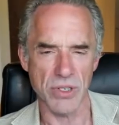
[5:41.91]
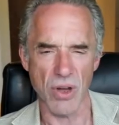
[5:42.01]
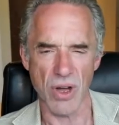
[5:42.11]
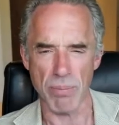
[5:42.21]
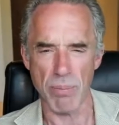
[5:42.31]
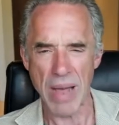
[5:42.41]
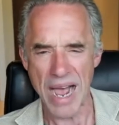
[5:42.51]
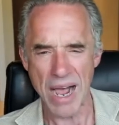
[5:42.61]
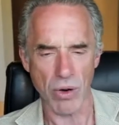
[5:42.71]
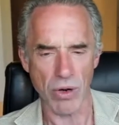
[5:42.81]
not
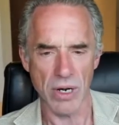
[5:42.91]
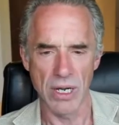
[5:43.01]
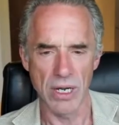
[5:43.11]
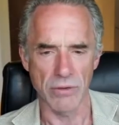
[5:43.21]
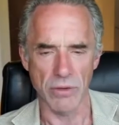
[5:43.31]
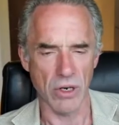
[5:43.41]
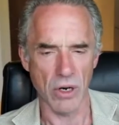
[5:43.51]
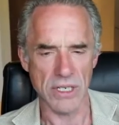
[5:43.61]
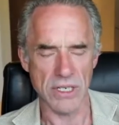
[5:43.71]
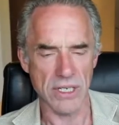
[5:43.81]
power, for
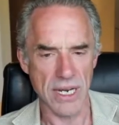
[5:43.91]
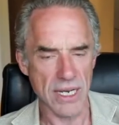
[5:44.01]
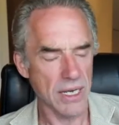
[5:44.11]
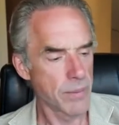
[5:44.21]
God's sake.